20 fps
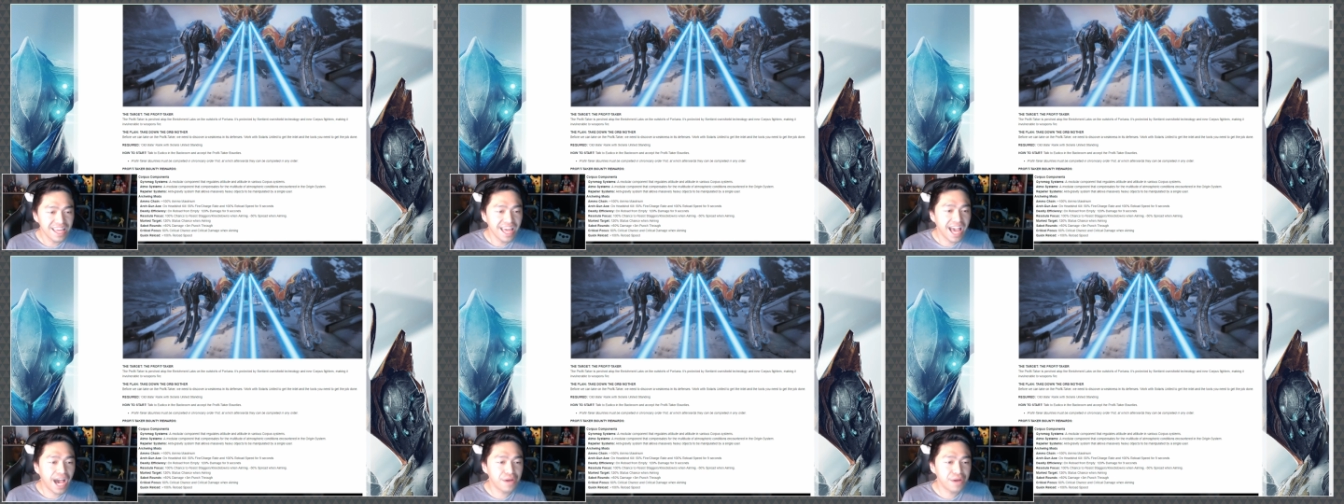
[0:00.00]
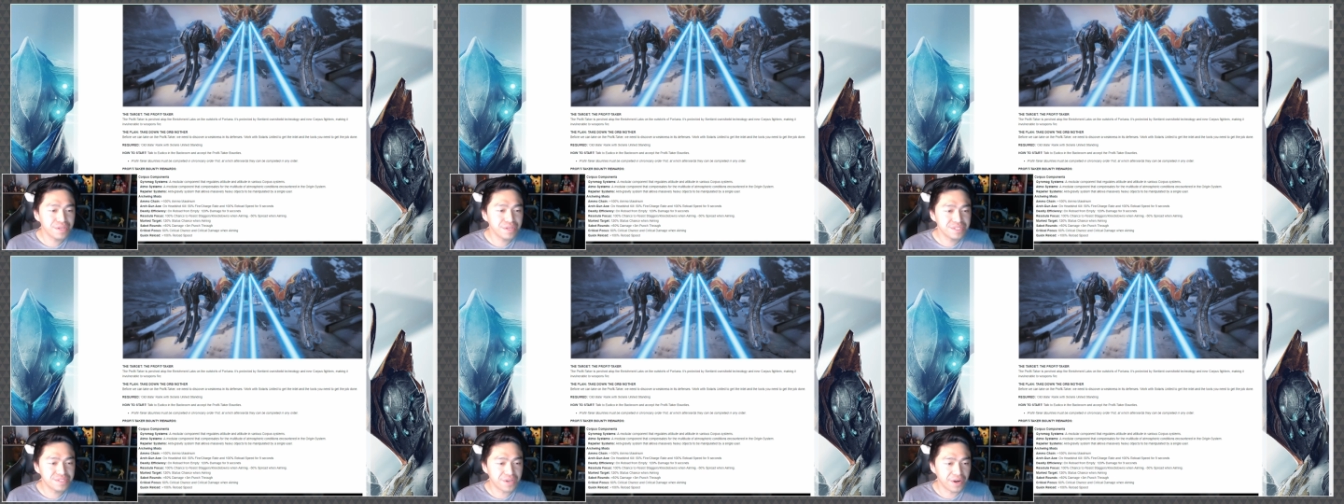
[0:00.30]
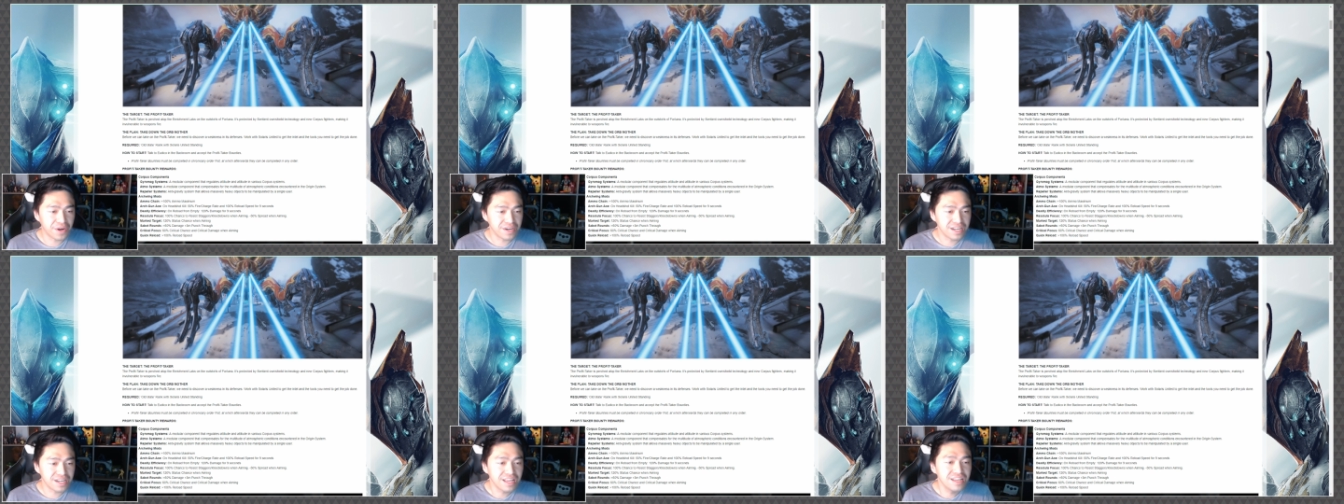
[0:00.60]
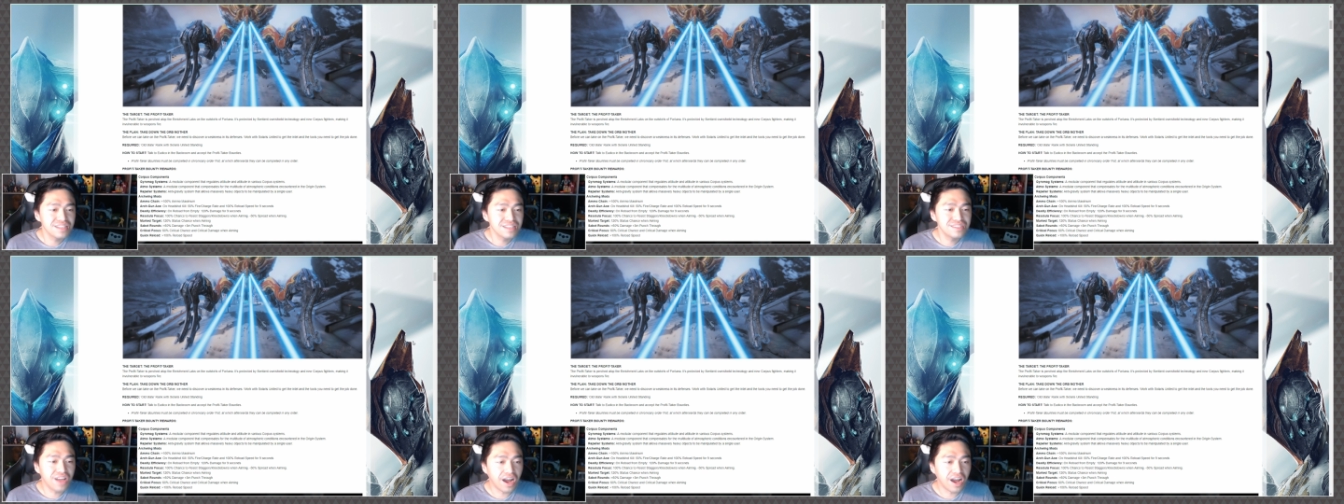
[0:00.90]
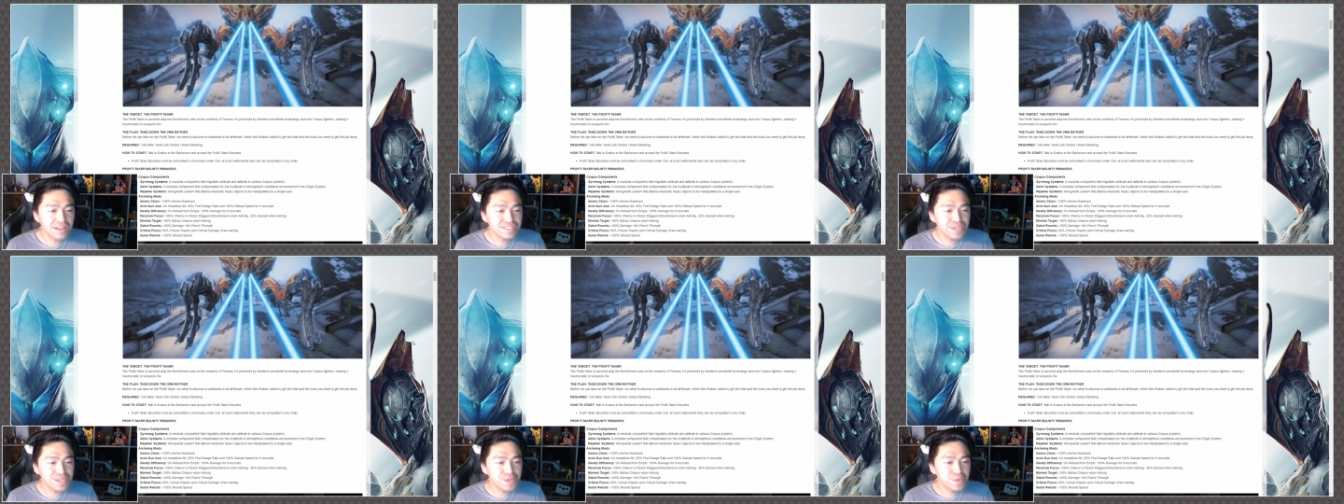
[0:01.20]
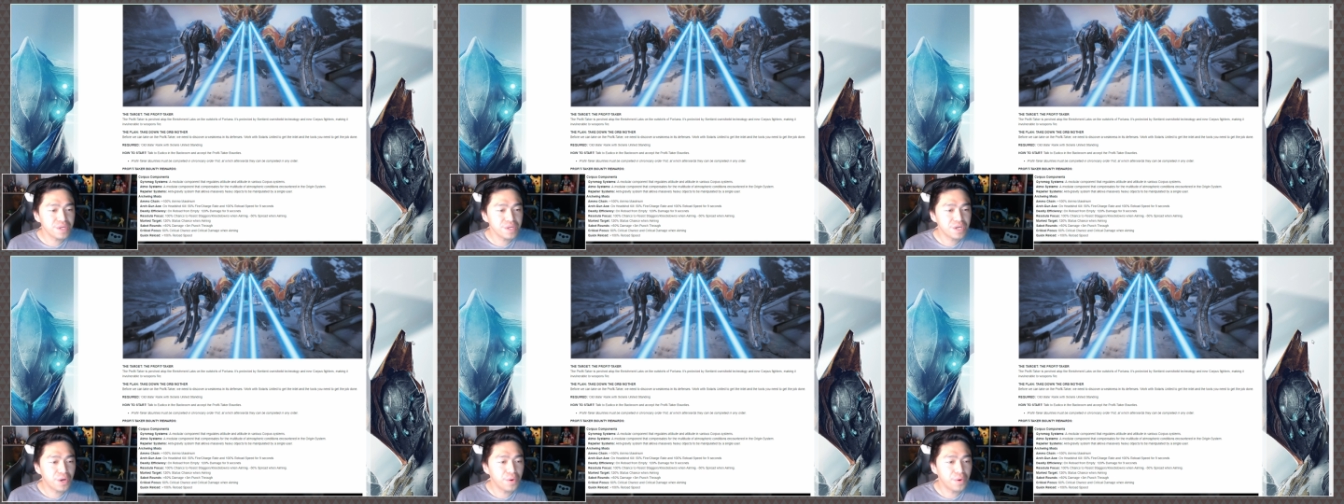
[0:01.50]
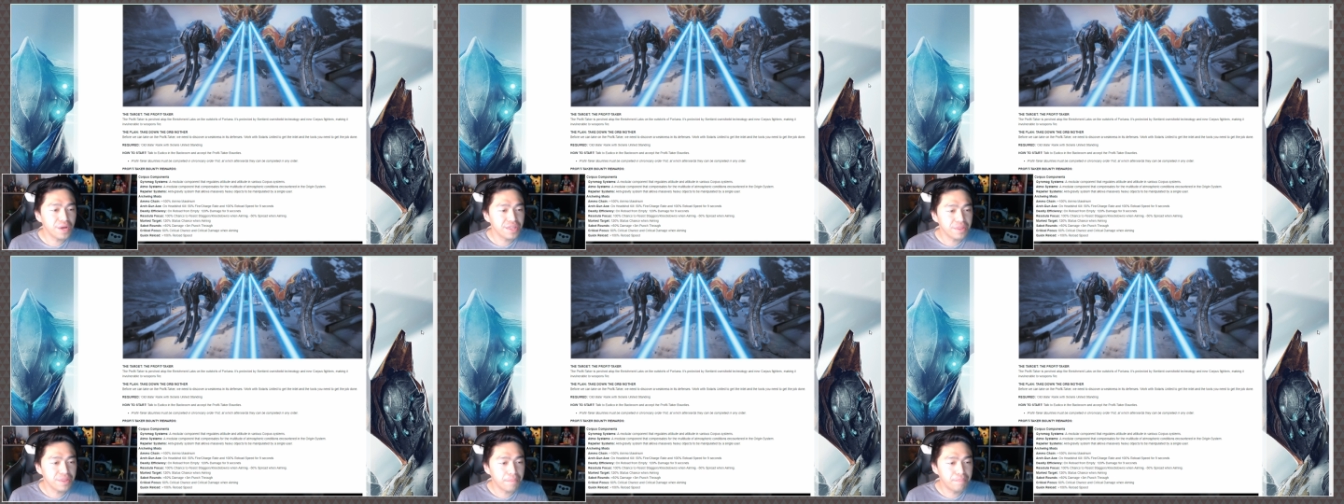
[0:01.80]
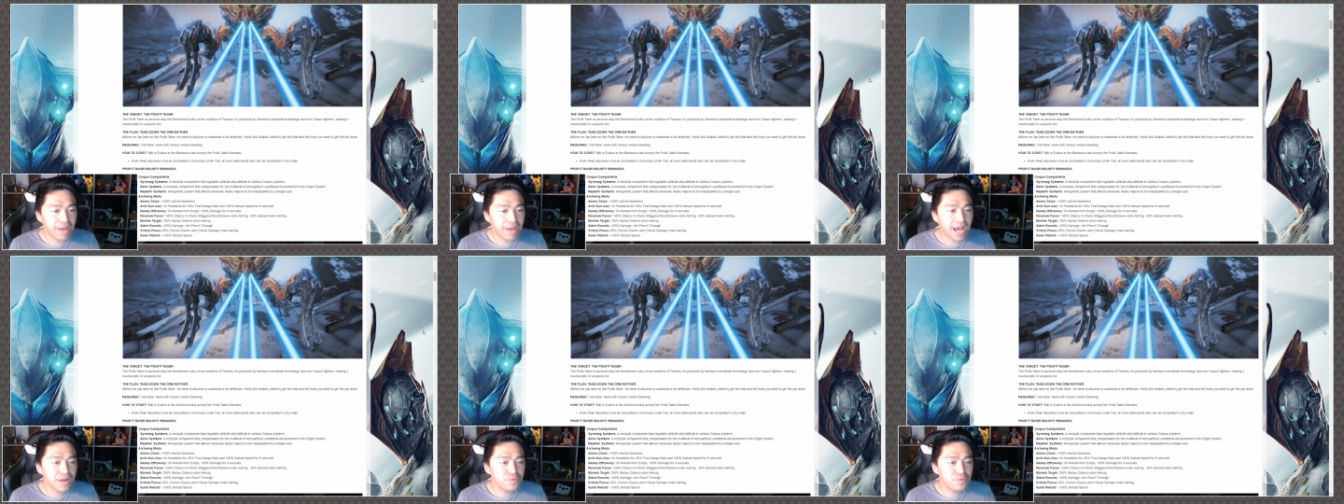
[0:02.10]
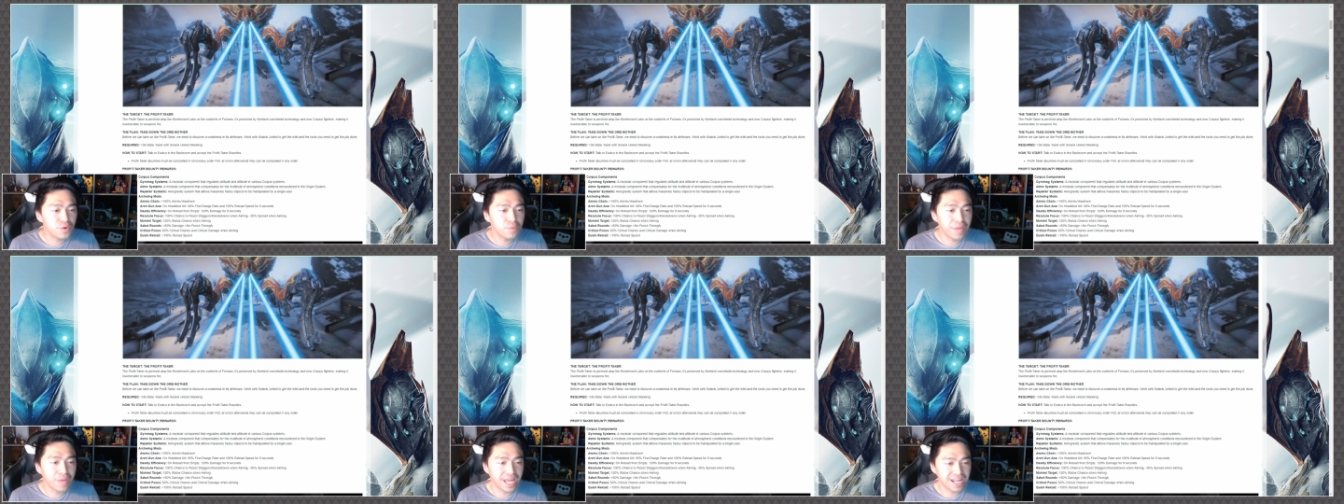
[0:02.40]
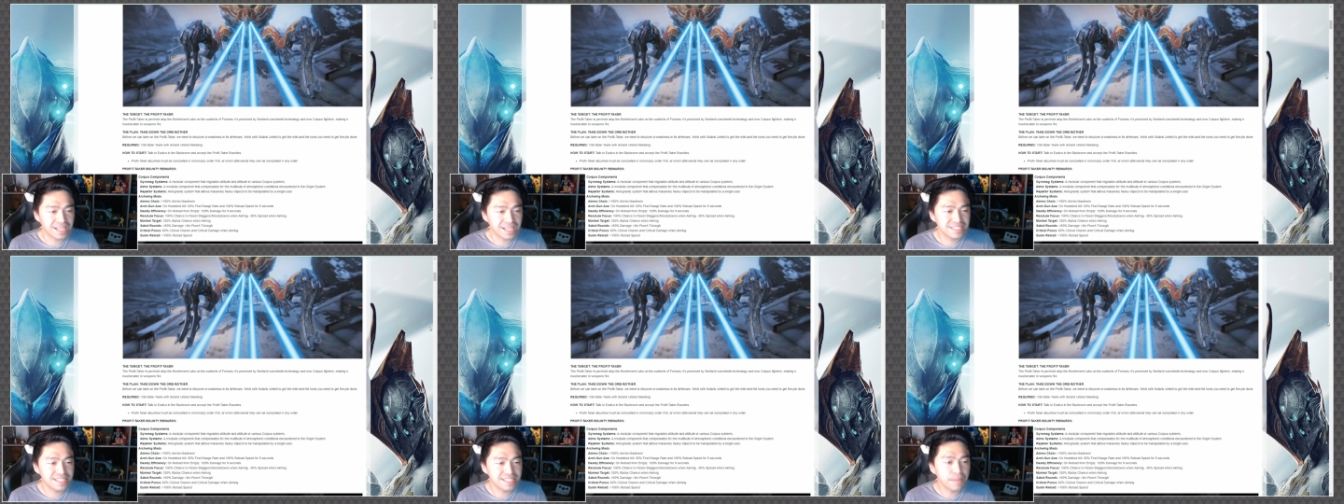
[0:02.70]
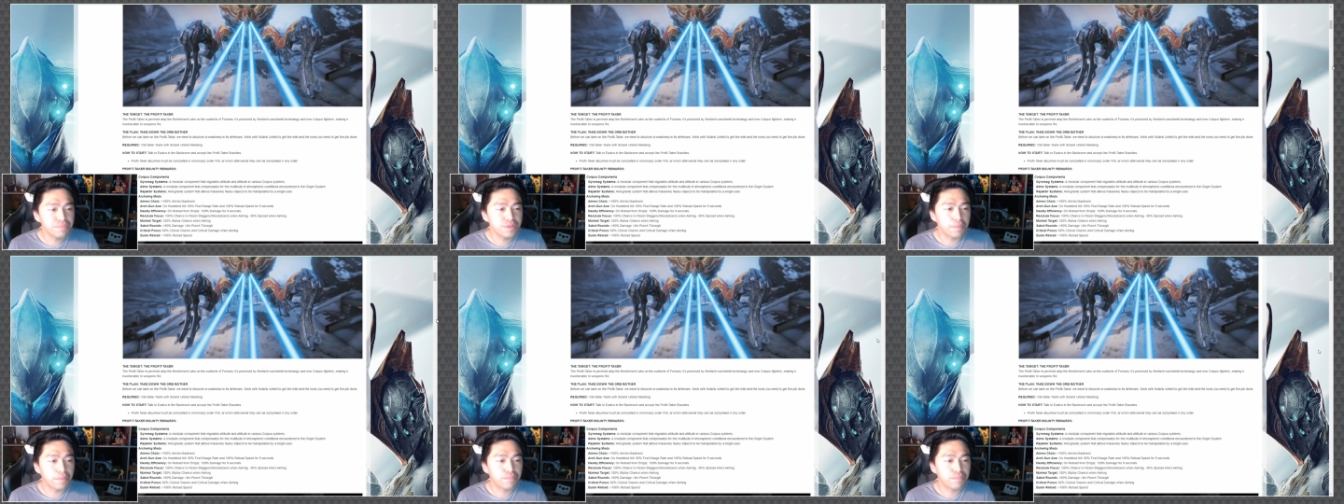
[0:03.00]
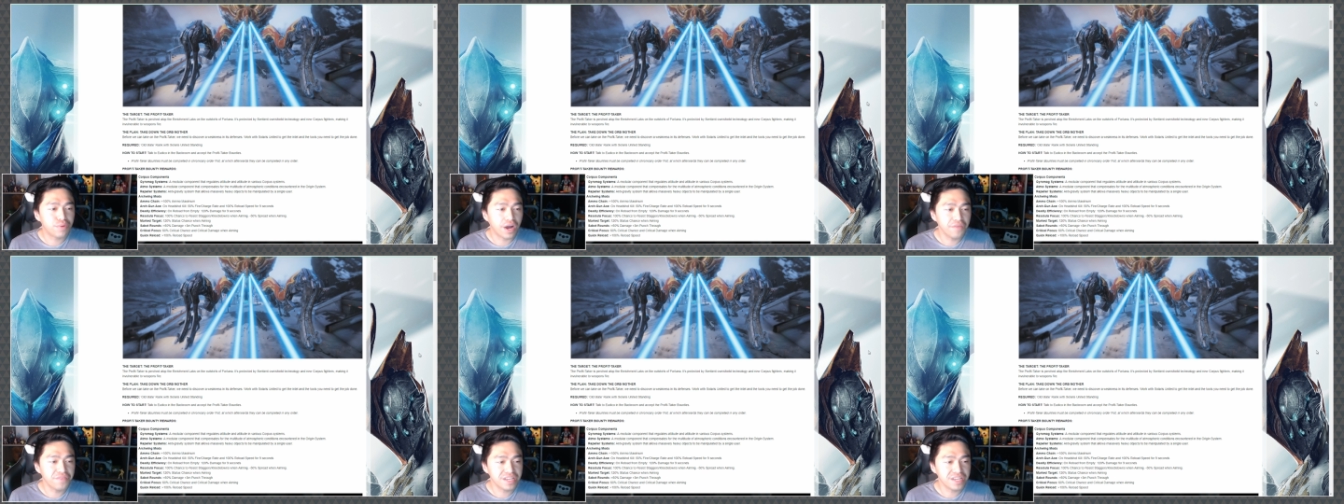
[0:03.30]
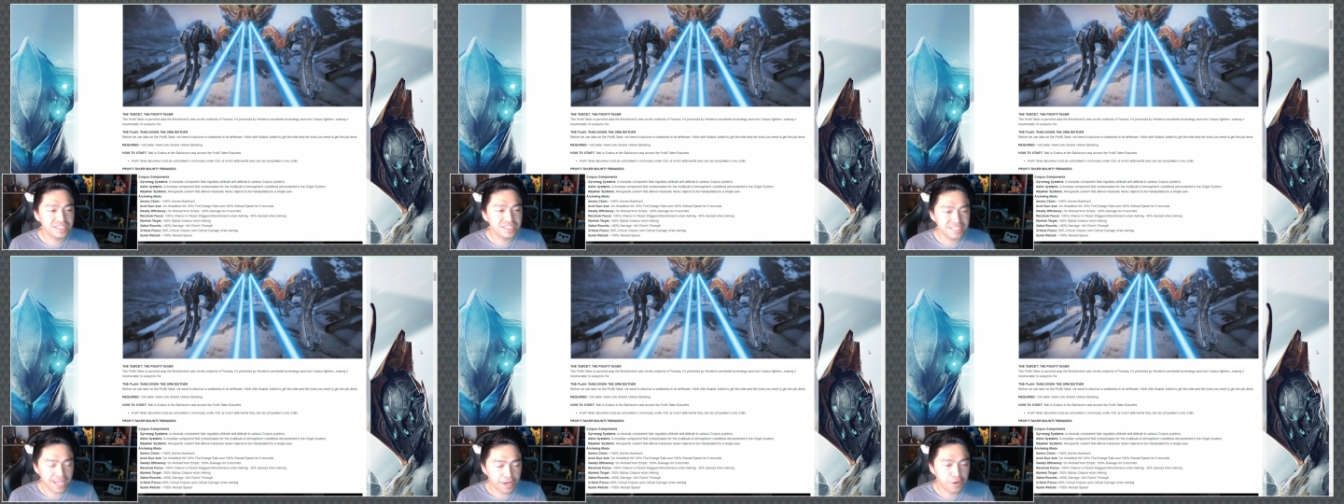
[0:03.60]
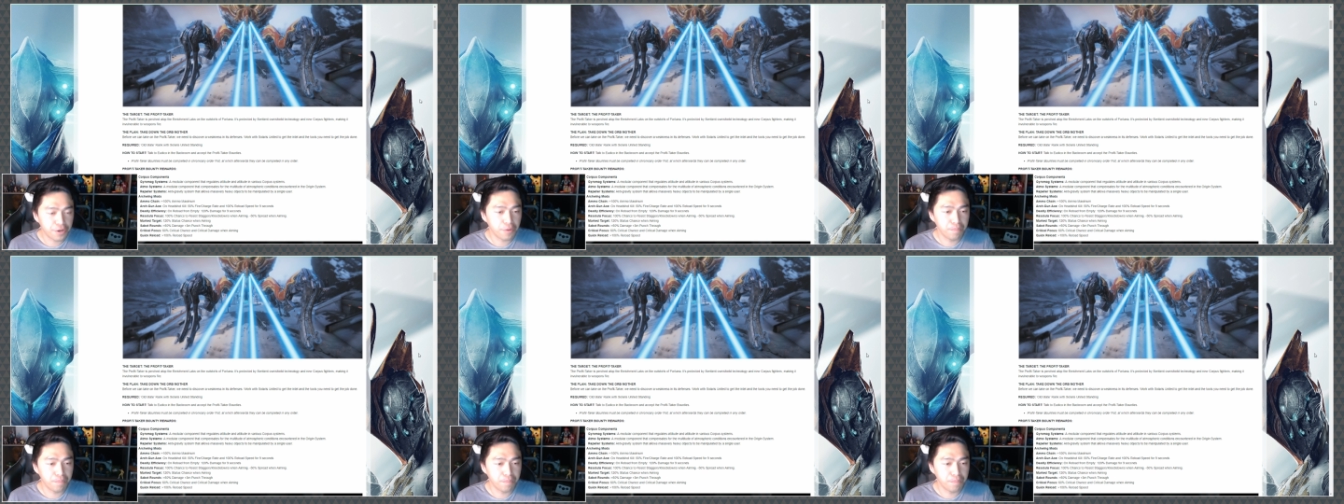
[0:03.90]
How to start? Talk to Eudico in the back room and accept the Profit Taker